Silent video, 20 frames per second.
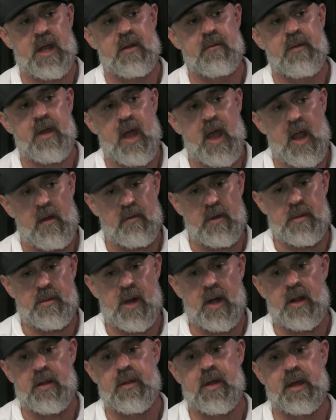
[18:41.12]
of
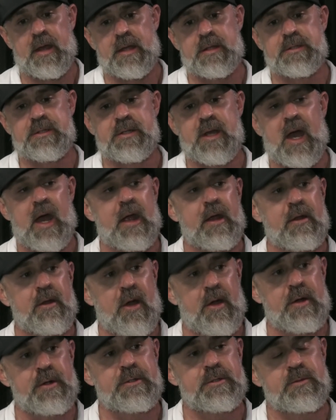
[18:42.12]
everybody that gets
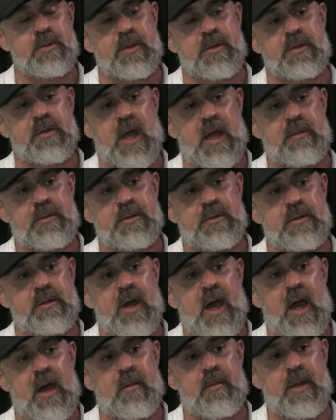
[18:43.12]
diagnosed with type 2
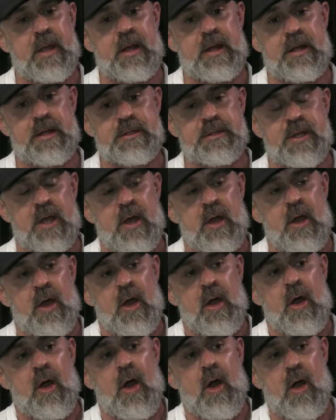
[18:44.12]
diabetes
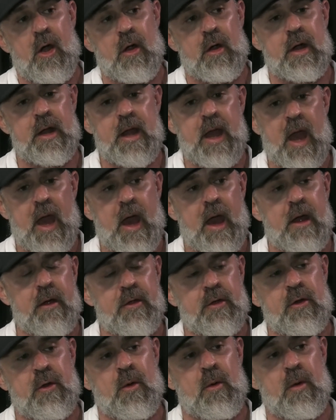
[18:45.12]
already
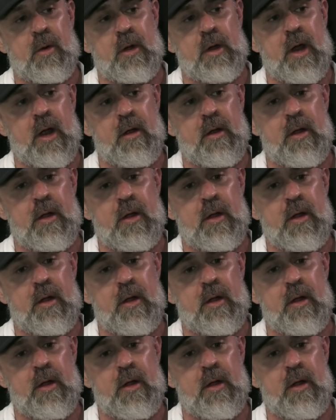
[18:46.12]
has coronary